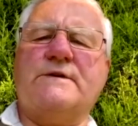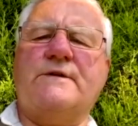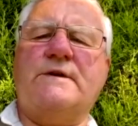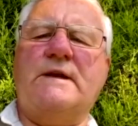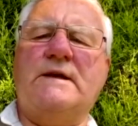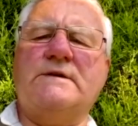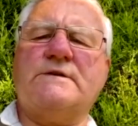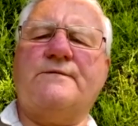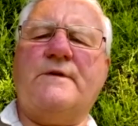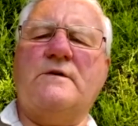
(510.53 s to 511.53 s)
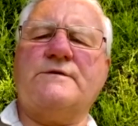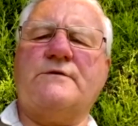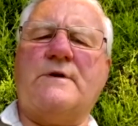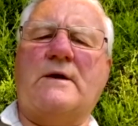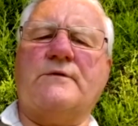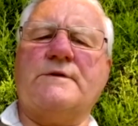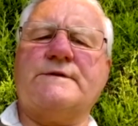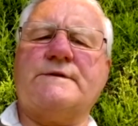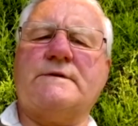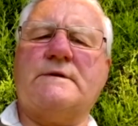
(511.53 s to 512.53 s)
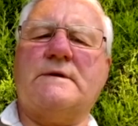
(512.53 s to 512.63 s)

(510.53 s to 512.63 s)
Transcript: the needs of those around us,